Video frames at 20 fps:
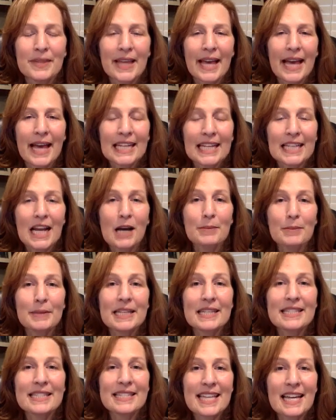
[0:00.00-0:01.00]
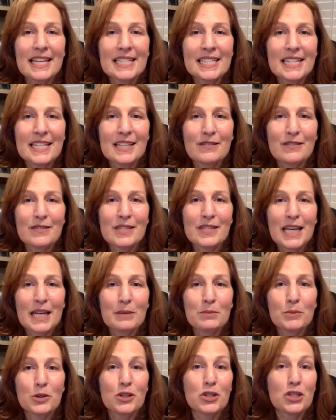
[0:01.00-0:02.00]
economic incentives
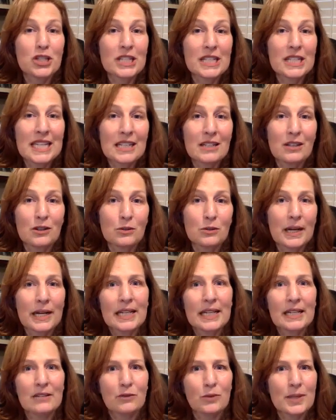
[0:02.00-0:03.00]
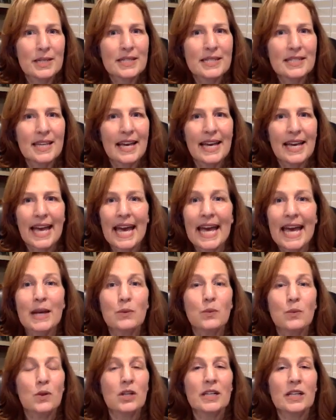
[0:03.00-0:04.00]
can push the needle, right? If we say, hey,
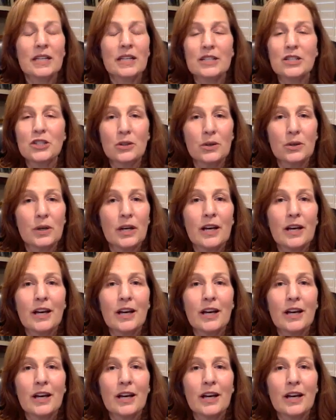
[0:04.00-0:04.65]
we're going to do